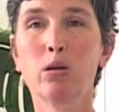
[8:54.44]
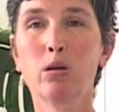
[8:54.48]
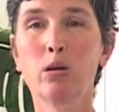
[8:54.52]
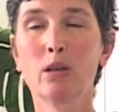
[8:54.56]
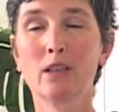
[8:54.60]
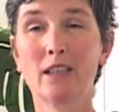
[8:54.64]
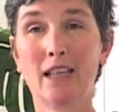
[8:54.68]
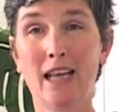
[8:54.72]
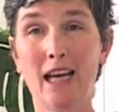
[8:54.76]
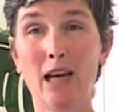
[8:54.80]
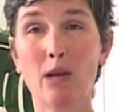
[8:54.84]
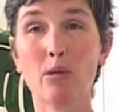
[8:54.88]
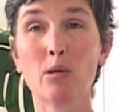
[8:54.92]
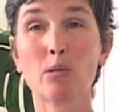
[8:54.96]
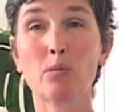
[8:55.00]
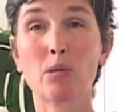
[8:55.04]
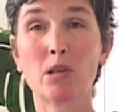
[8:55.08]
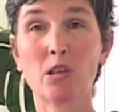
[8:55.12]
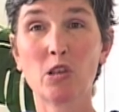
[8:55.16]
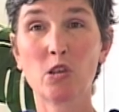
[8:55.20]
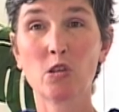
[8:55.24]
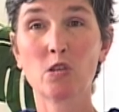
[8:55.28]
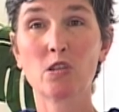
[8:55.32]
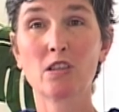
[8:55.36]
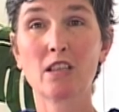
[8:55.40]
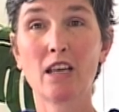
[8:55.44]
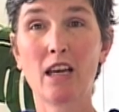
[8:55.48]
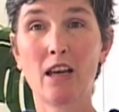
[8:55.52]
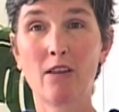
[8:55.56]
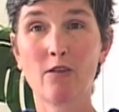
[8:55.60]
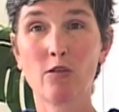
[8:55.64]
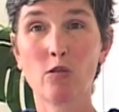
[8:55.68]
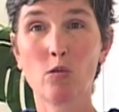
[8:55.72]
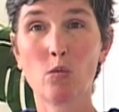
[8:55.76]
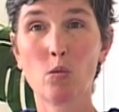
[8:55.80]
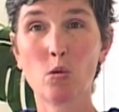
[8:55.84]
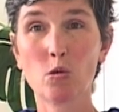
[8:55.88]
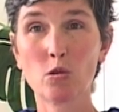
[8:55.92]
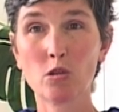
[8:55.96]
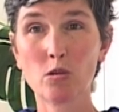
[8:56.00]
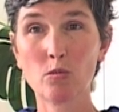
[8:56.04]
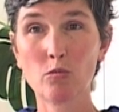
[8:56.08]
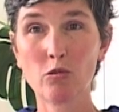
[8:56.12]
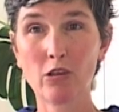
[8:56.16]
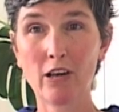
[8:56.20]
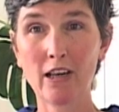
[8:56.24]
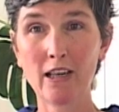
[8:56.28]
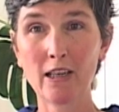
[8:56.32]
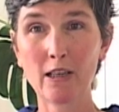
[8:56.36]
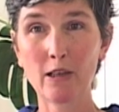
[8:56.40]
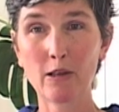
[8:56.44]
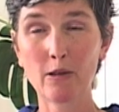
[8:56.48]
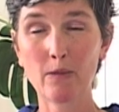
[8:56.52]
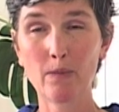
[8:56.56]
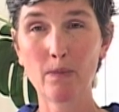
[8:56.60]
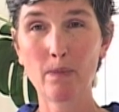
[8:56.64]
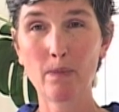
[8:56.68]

Now would be a good time for a water break.